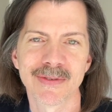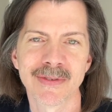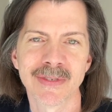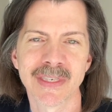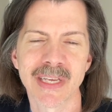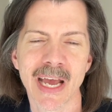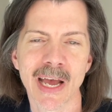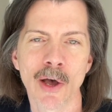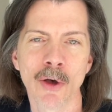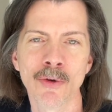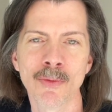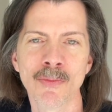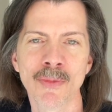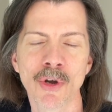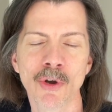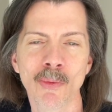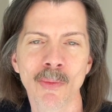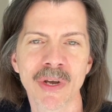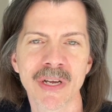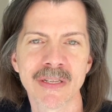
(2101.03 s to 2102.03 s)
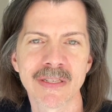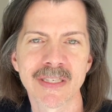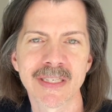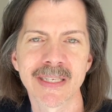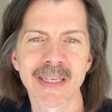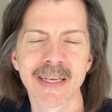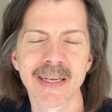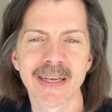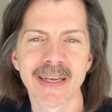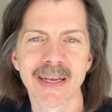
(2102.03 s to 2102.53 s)
down
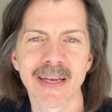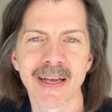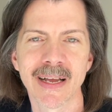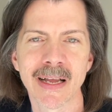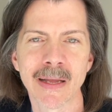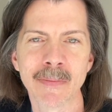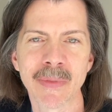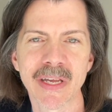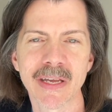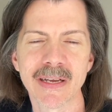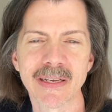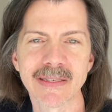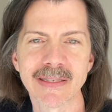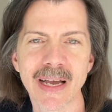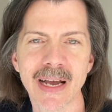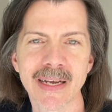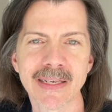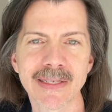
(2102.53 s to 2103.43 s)
moments because I